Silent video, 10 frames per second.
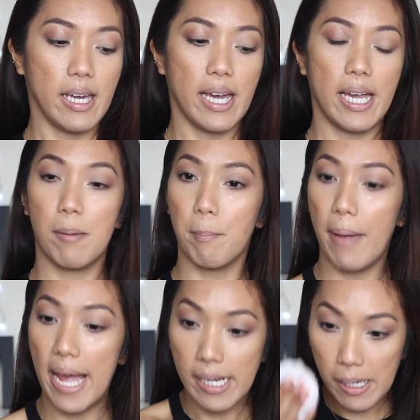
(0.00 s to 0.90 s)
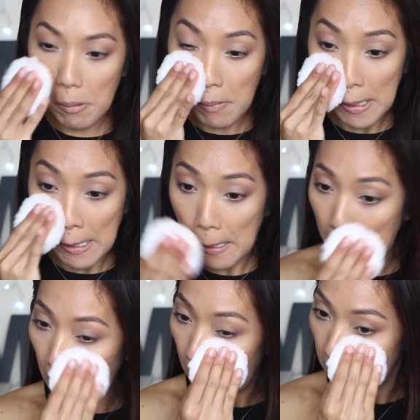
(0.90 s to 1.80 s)
And pat it
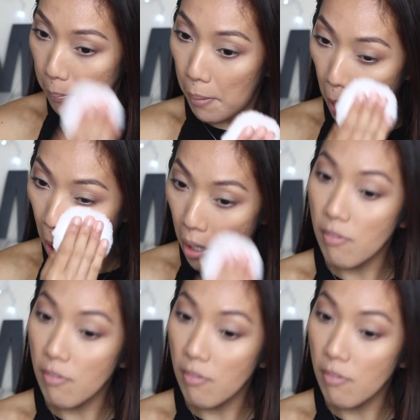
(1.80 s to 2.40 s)
with a puff.